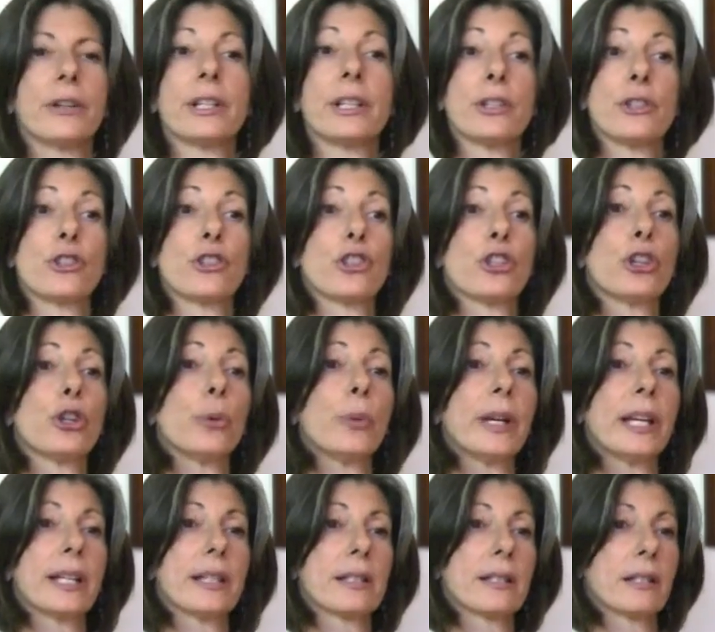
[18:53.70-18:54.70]
it is 2
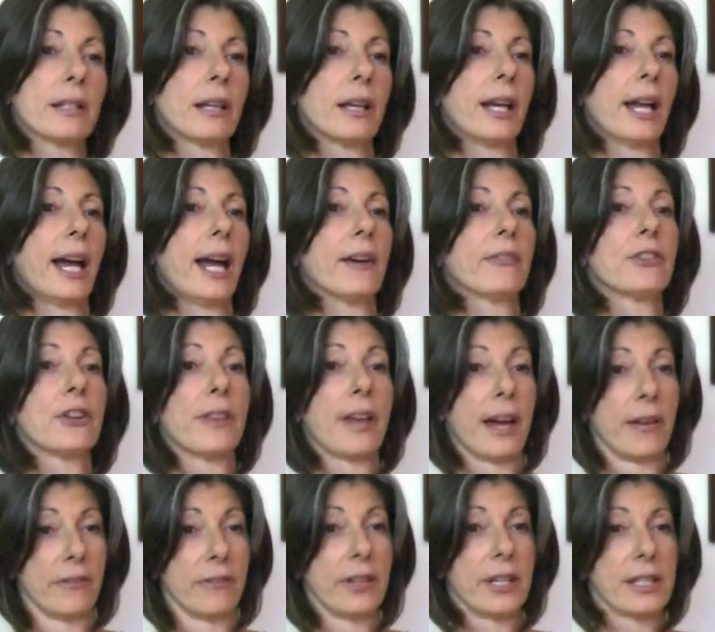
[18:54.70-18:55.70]
weeks after
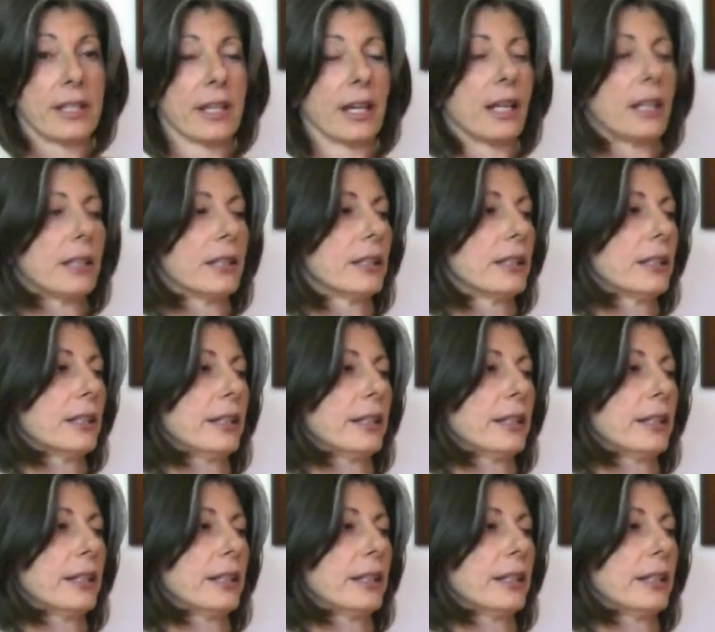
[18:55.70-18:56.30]
that visit,